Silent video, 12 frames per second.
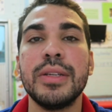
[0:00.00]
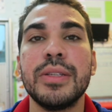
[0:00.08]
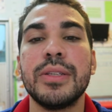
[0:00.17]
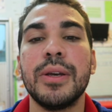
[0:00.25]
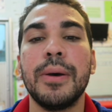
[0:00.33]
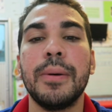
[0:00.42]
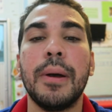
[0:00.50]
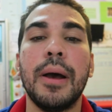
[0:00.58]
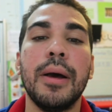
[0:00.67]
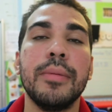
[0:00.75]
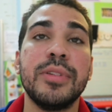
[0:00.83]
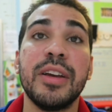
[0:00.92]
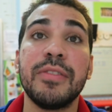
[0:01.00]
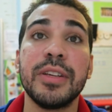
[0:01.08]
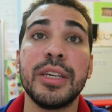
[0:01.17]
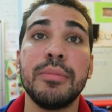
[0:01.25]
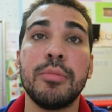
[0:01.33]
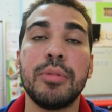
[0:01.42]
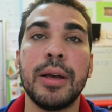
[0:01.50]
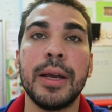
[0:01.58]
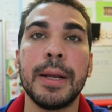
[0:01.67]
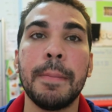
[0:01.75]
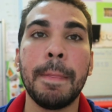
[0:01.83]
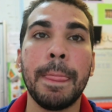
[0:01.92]
So definitely keep
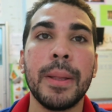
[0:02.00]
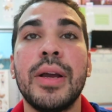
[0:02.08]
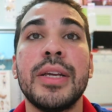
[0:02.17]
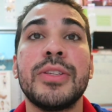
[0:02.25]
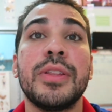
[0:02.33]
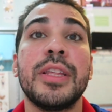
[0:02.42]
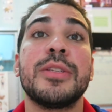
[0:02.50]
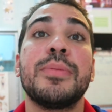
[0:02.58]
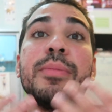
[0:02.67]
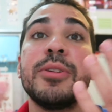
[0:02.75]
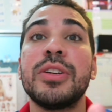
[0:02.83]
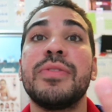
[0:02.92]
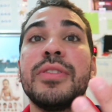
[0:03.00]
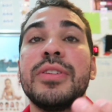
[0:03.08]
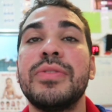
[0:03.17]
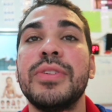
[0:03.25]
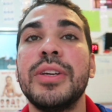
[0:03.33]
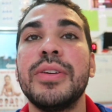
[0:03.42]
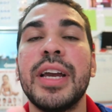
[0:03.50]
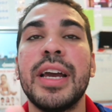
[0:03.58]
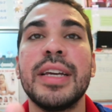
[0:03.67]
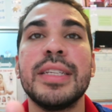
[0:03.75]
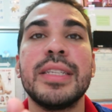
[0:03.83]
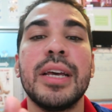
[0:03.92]
applying. Okay, so that's pretty much it for this video,
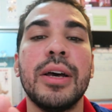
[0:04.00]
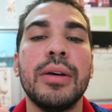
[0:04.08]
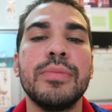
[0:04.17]
guys.